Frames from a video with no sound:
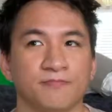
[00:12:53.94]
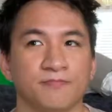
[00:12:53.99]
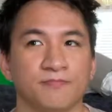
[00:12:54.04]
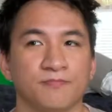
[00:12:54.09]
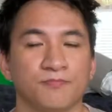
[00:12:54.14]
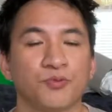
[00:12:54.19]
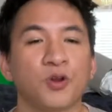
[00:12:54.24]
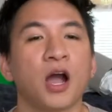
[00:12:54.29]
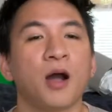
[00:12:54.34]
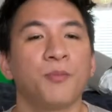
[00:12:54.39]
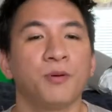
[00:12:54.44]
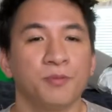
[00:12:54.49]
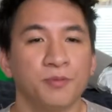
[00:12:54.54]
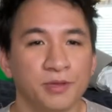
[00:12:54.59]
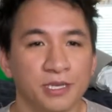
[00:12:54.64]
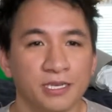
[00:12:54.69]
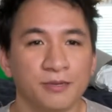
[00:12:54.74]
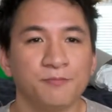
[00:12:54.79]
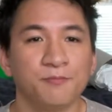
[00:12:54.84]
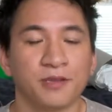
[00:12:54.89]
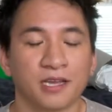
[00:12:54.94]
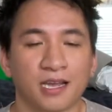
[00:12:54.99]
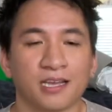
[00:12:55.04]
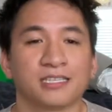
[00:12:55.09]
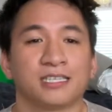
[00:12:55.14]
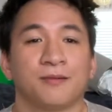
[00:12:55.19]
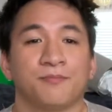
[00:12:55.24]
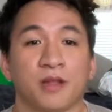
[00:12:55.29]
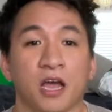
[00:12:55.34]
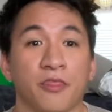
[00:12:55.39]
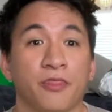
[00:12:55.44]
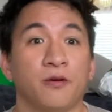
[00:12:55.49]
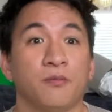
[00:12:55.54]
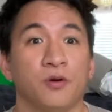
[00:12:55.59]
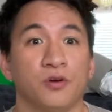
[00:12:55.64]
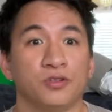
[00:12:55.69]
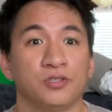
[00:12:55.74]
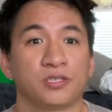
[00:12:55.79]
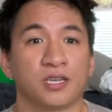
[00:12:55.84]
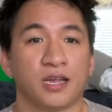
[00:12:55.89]
Probably because I'm not the
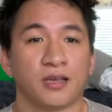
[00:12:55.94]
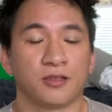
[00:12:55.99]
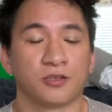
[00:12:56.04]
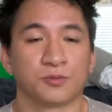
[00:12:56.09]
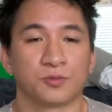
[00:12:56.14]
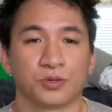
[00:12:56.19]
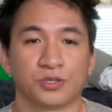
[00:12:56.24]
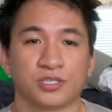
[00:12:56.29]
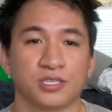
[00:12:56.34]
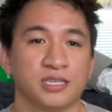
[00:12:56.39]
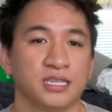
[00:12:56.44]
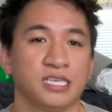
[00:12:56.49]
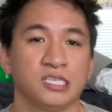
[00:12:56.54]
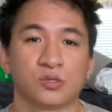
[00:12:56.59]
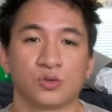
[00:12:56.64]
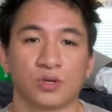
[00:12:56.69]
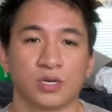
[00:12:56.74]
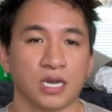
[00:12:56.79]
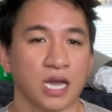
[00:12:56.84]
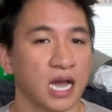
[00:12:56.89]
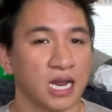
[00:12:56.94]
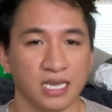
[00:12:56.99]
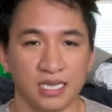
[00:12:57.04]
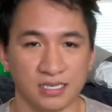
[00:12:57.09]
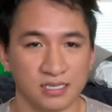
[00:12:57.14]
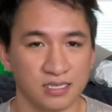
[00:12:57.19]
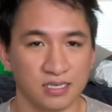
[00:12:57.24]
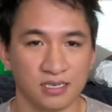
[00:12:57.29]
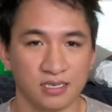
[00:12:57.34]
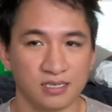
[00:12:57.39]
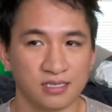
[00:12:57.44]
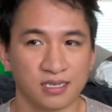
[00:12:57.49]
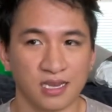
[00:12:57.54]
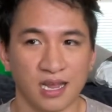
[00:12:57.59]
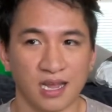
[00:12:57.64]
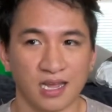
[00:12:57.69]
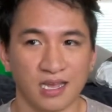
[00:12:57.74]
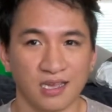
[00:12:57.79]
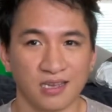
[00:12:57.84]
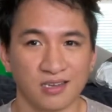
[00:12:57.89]
most stylish person, these are not easy to
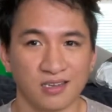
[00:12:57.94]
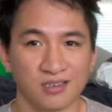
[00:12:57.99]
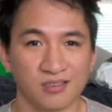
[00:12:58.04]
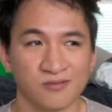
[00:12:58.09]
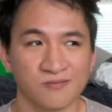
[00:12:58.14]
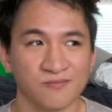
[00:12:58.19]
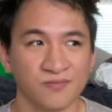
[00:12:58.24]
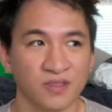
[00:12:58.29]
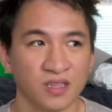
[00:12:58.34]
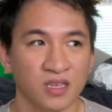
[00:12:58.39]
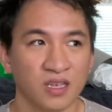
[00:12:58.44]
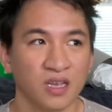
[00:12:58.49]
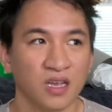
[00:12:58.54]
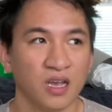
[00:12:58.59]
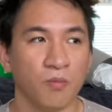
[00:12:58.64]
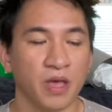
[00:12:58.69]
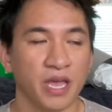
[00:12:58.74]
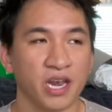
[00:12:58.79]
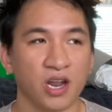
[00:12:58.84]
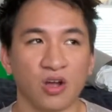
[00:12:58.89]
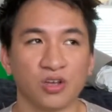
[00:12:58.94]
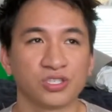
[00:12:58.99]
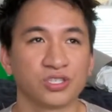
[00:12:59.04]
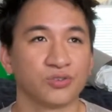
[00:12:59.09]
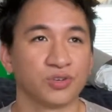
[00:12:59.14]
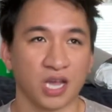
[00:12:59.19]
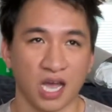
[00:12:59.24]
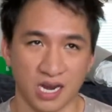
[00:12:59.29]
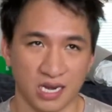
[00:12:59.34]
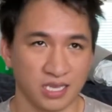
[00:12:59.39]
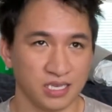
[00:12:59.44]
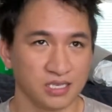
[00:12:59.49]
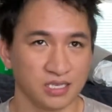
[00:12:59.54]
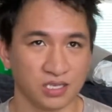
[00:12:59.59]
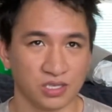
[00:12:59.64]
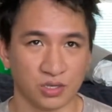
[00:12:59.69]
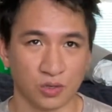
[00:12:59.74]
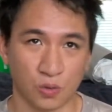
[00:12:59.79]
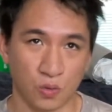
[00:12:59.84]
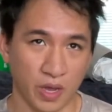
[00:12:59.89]
style and also not easy
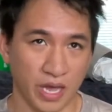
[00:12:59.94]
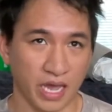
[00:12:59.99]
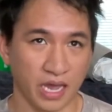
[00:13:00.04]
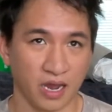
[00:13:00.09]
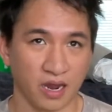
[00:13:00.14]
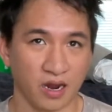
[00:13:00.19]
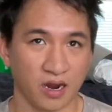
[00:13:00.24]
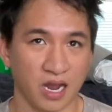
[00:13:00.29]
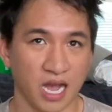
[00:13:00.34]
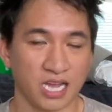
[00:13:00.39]
to wear.